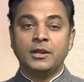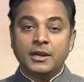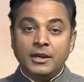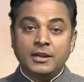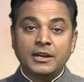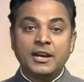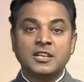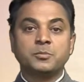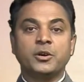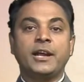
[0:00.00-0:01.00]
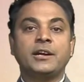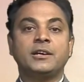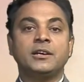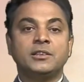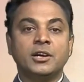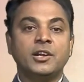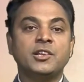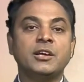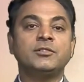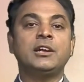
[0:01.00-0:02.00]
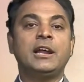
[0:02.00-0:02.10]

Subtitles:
India has protected 37